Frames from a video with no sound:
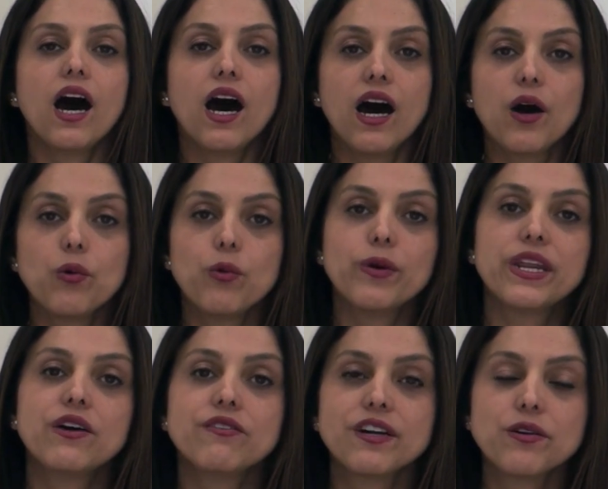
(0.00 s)
Uh,
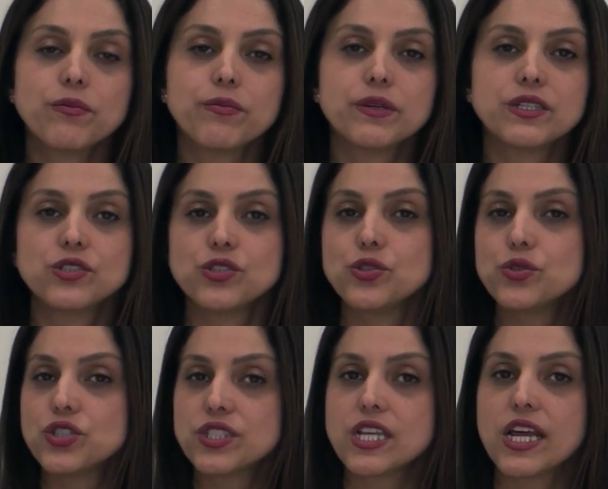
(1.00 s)
whenever we,
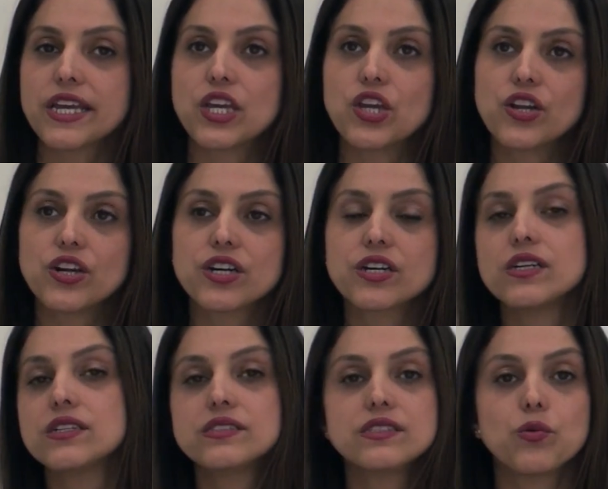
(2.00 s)
you just like hear
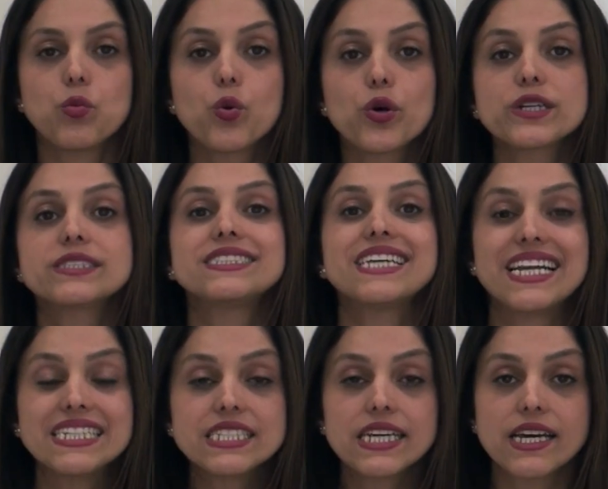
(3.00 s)
the word
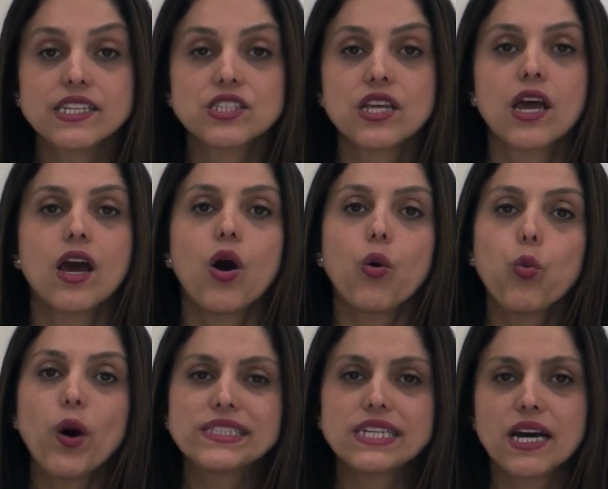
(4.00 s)
dentist,
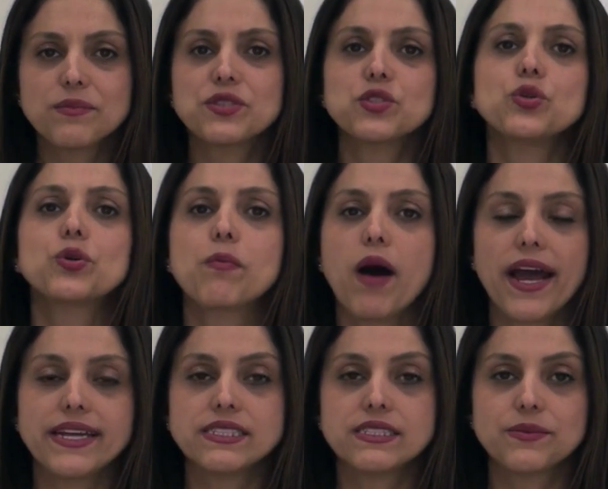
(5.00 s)
what comes to your
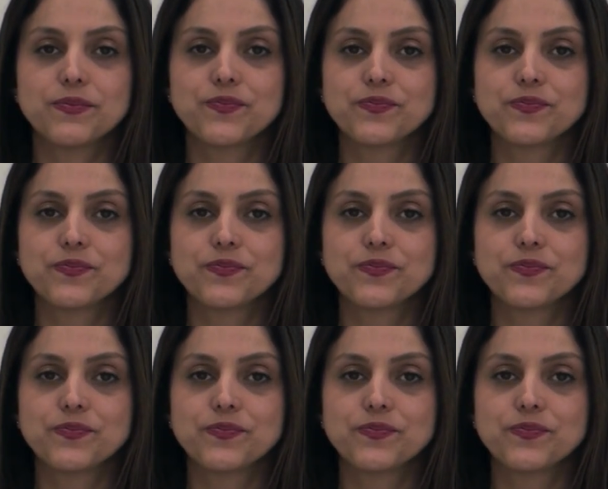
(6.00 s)
mind?